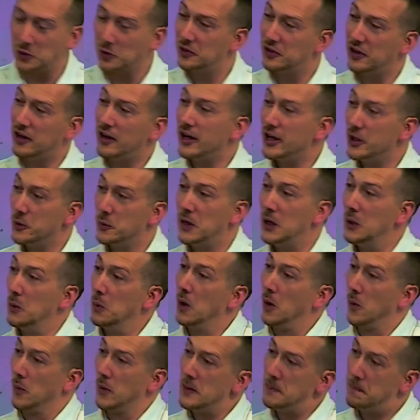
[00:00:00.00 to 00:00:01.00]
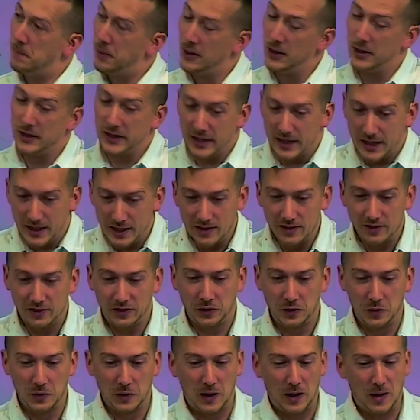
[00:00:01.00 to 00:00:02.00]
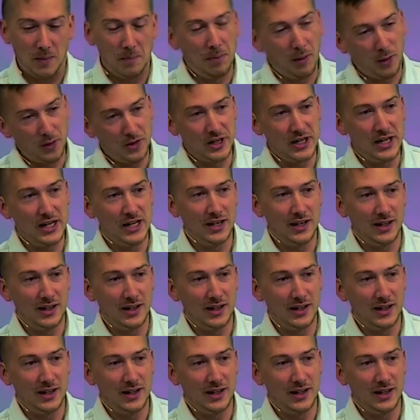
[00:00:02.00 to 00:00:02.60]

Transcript: diet, where what we put into our body